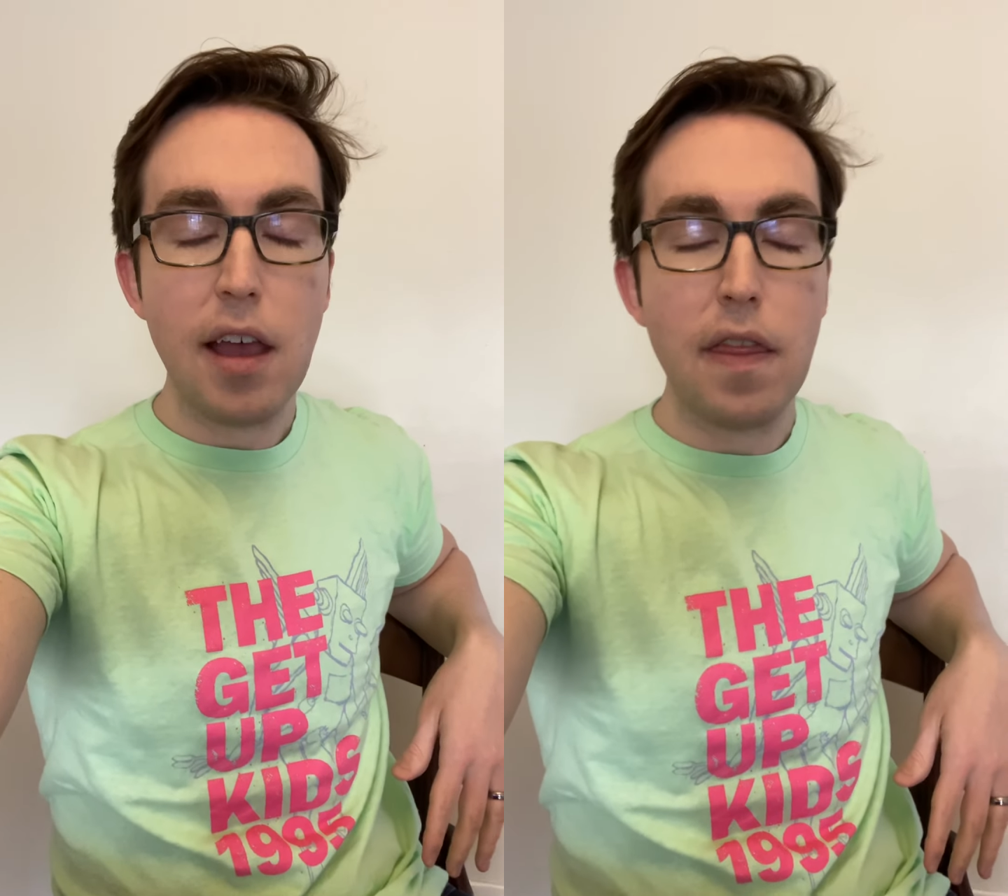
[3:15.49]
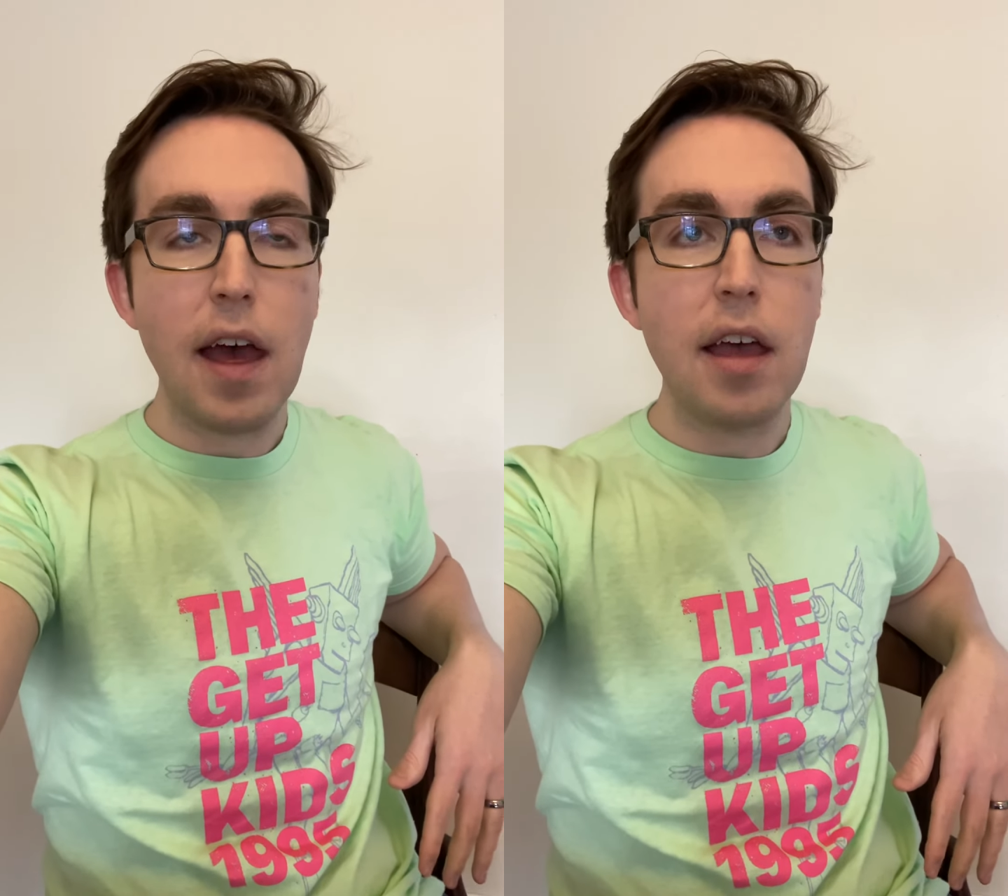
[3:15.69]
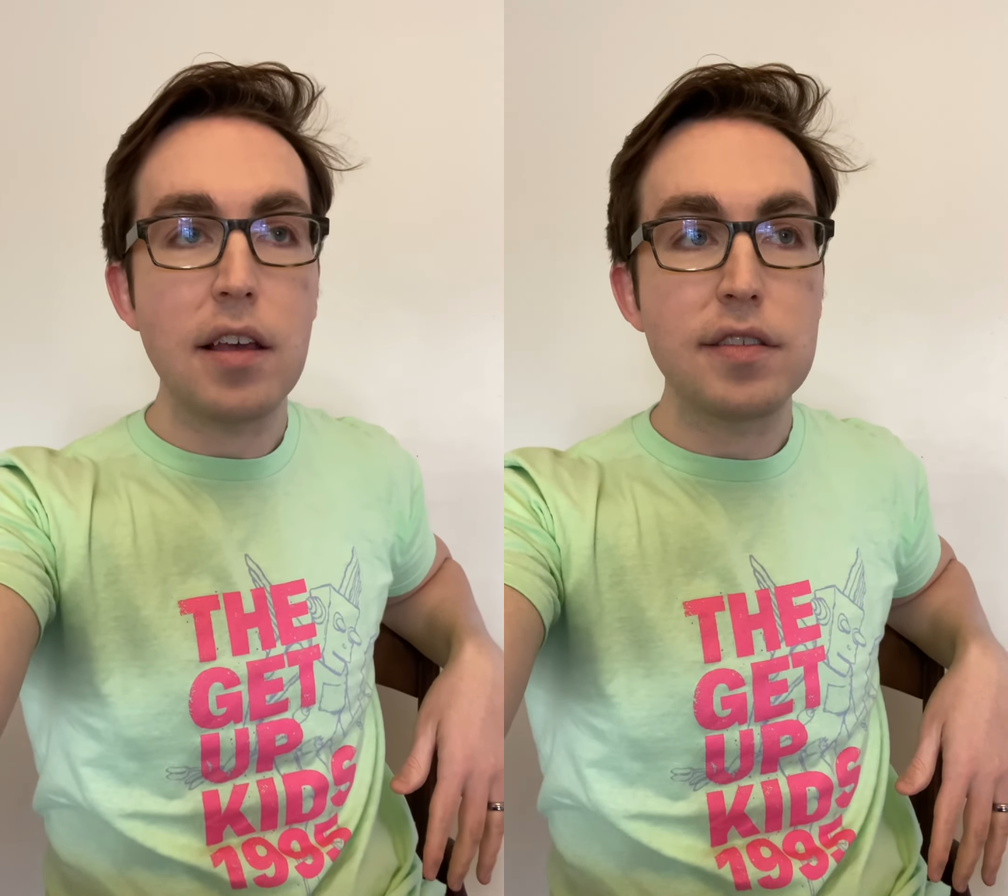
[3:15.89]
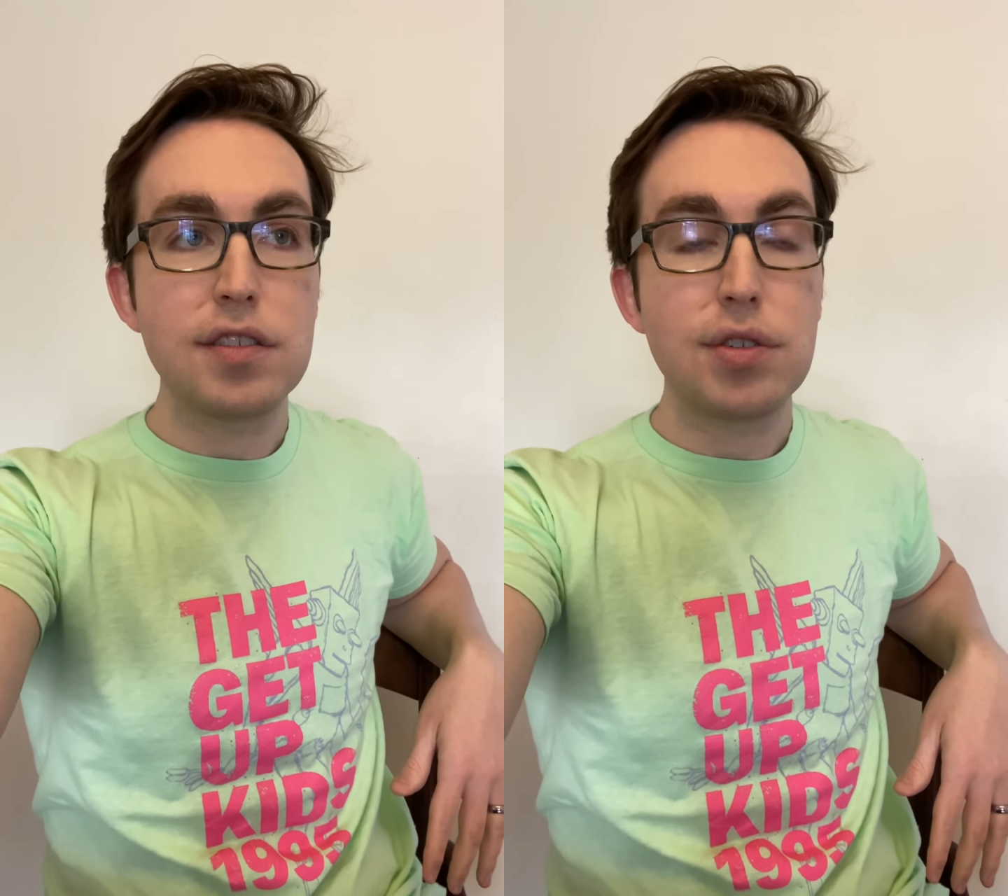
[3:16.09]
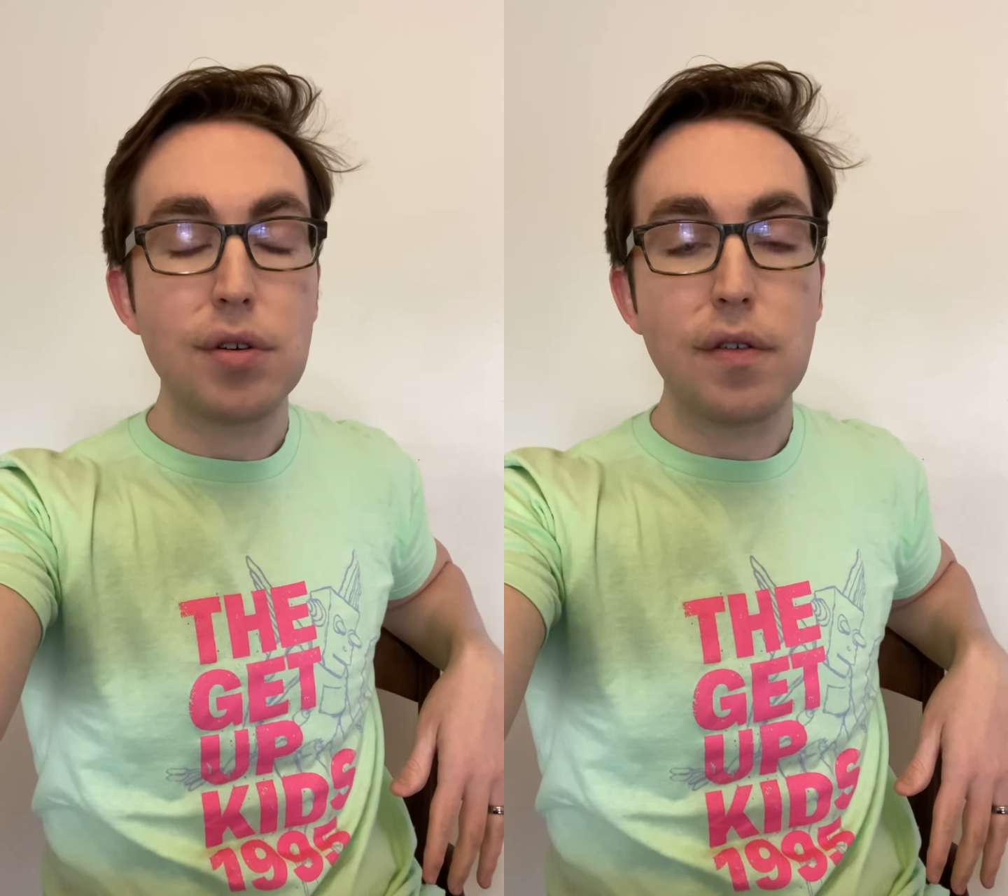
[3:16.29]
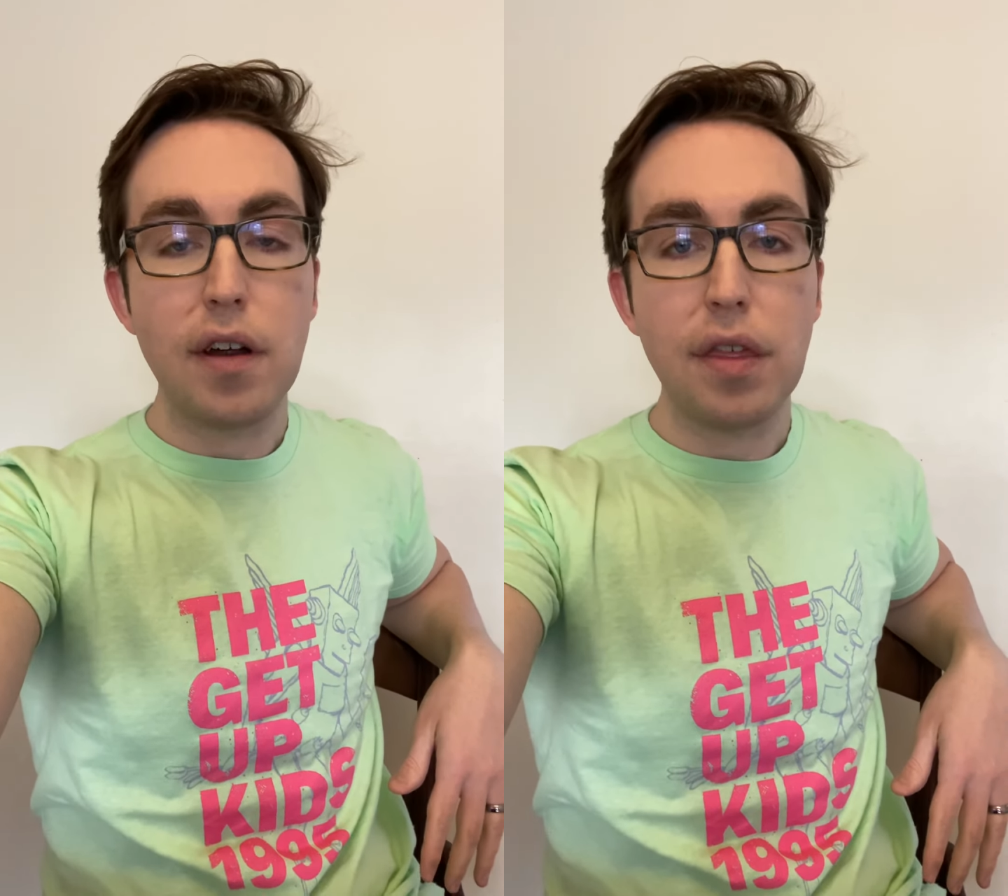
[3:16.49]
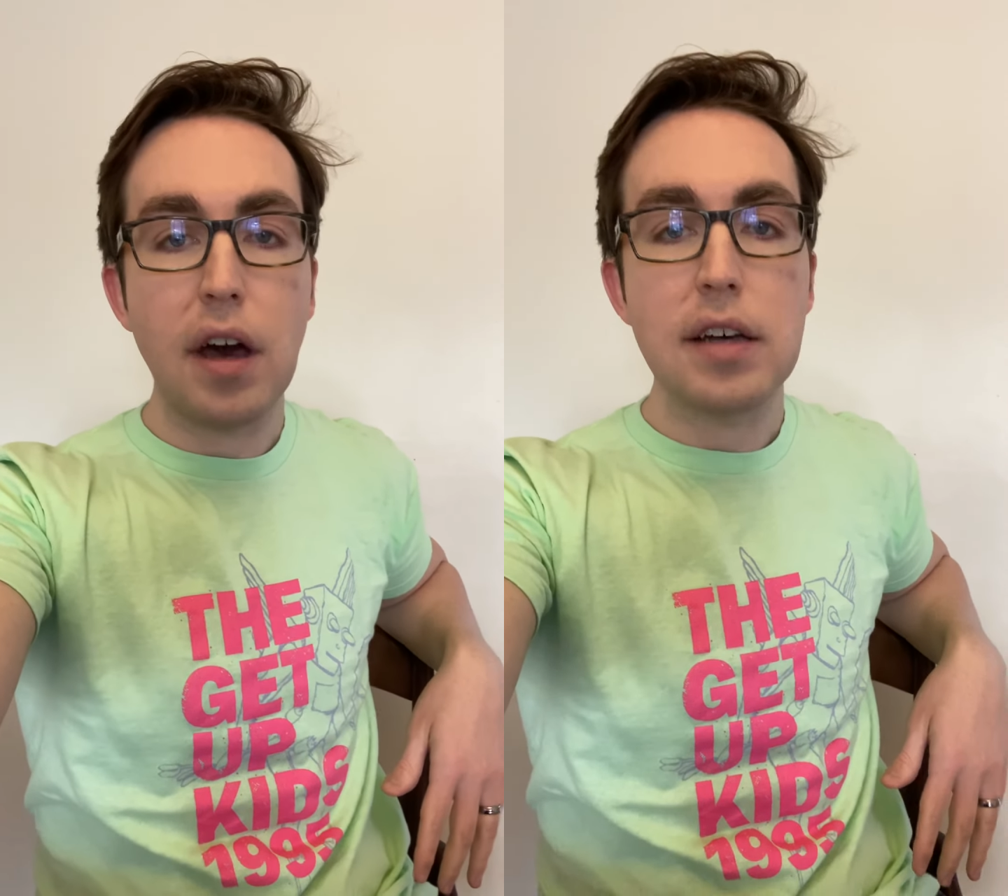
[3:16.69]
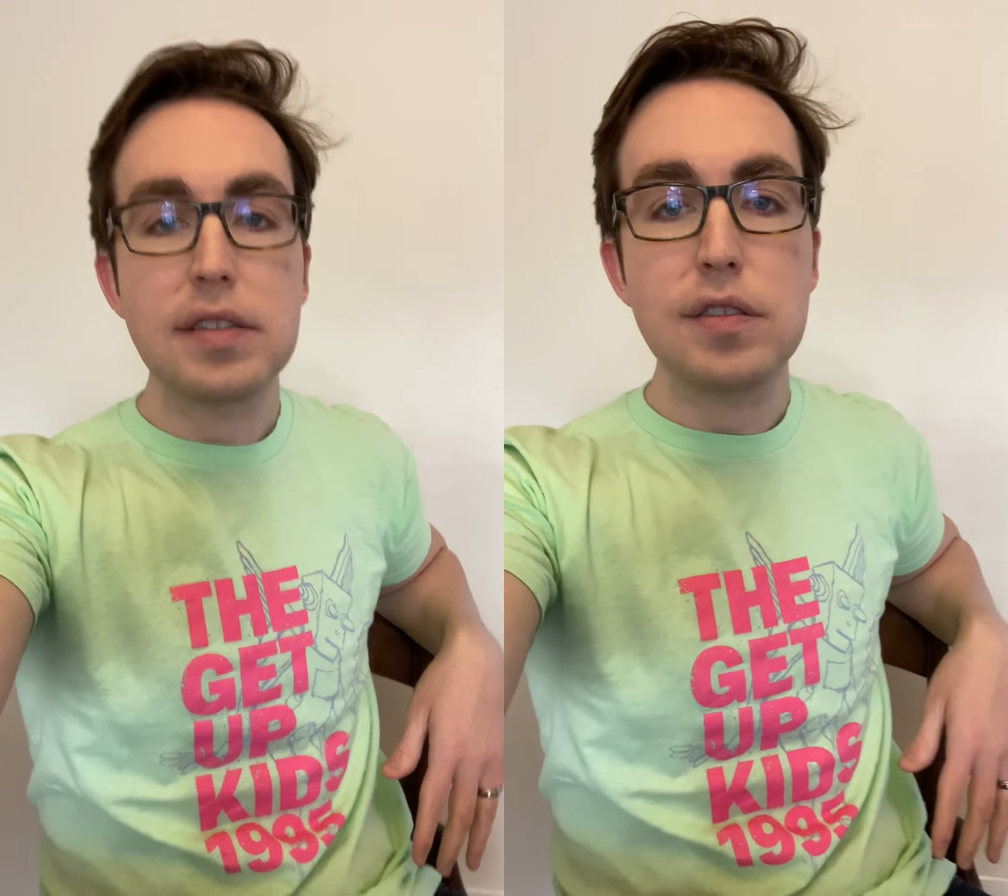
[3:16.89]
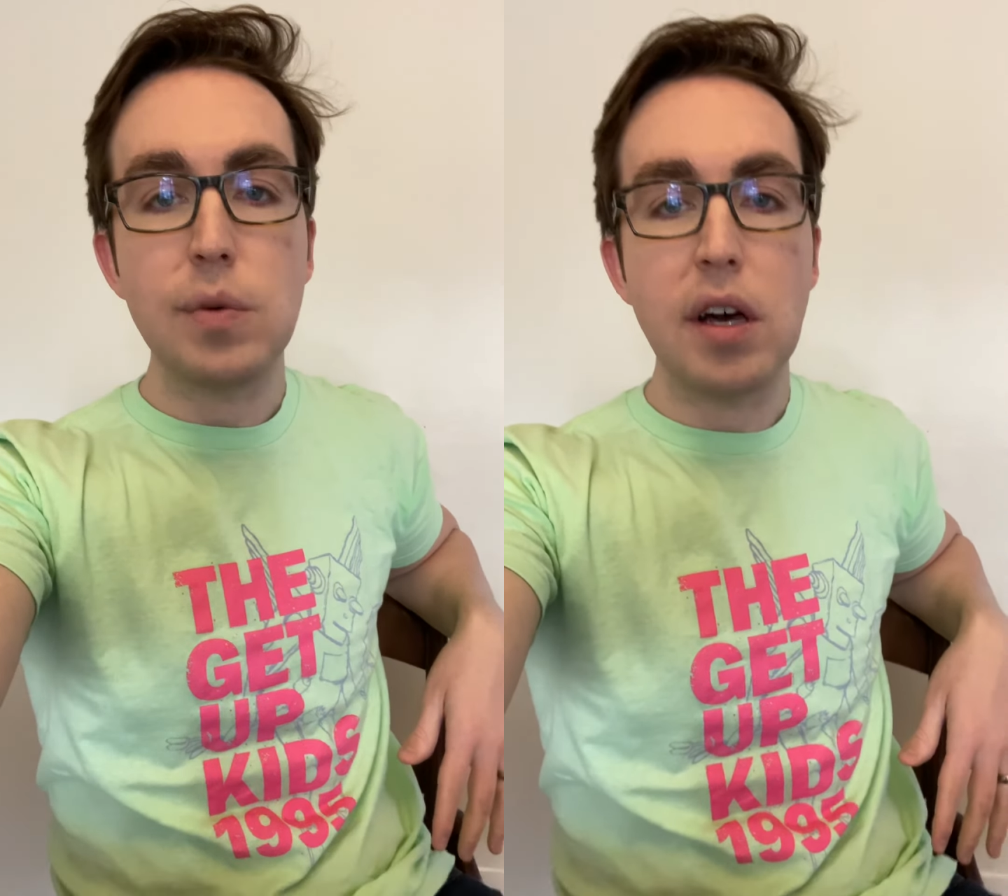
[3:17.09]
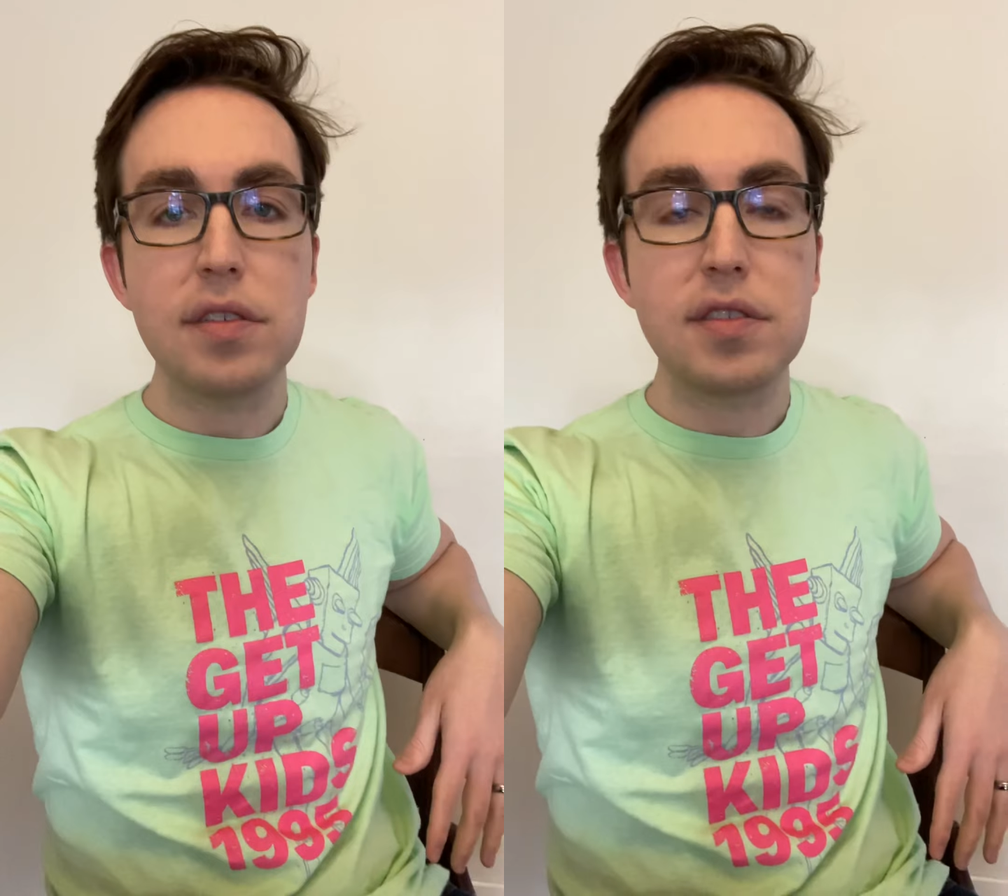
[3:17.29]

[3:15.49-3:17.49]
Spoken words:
And that is true of our thoughts as well.